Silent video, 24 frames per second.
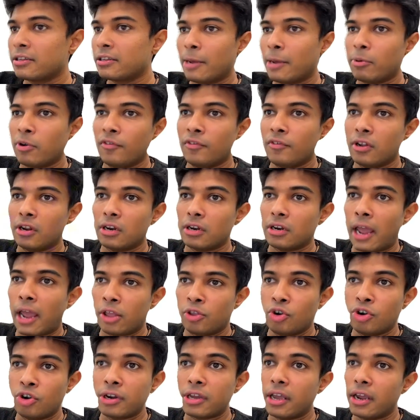type of error,
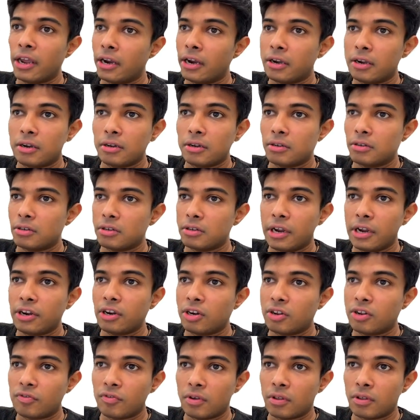cannot get
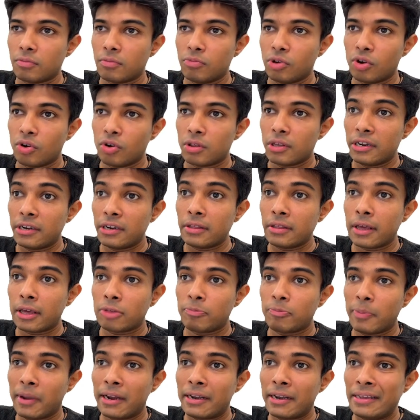request because it is
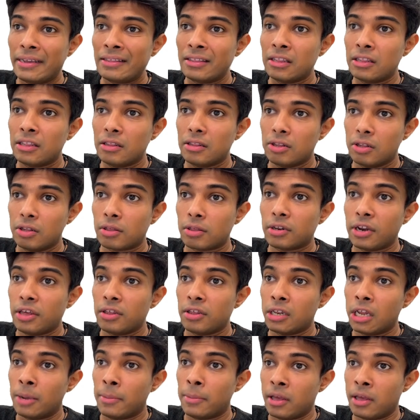expecting the stage
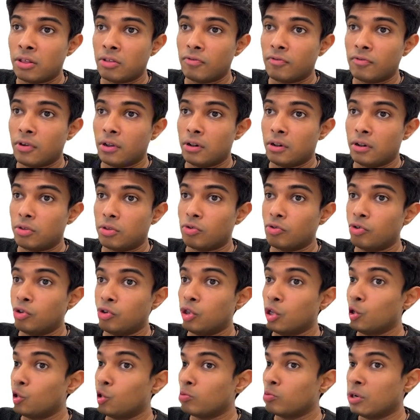name as well. So you
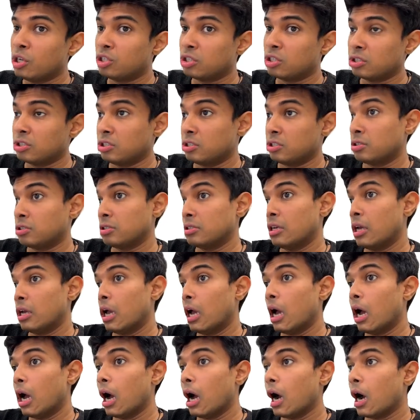need to mention it.
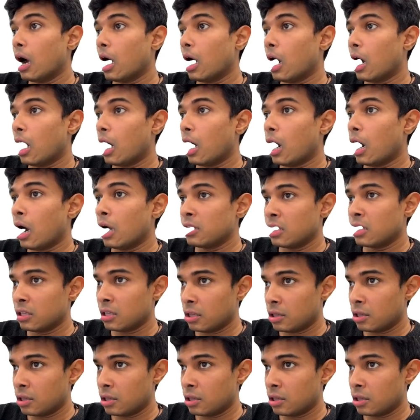Another